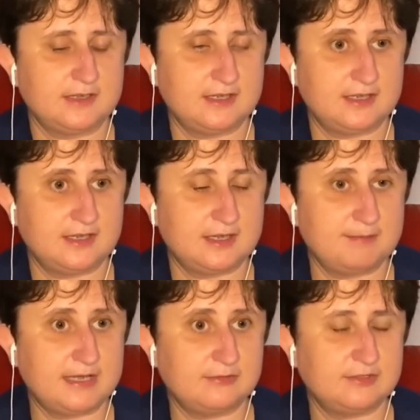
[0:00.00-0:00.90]
uh,
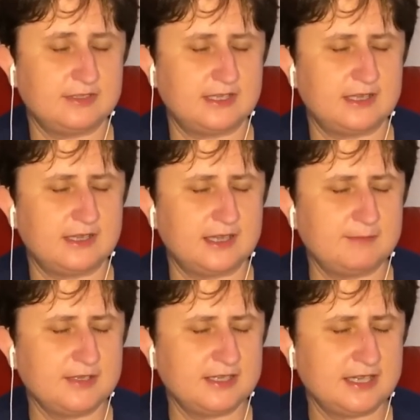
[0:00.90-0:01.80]
about the
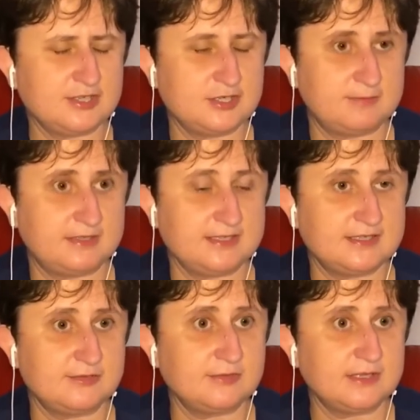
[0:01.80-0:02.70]
application but i
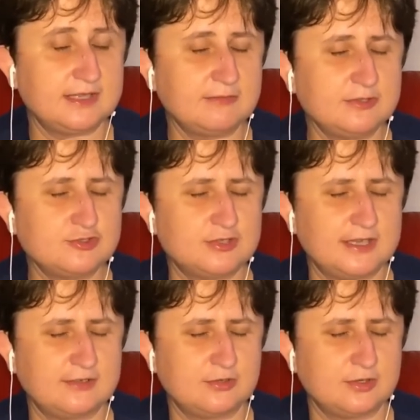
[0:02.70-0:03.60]
said well i will try and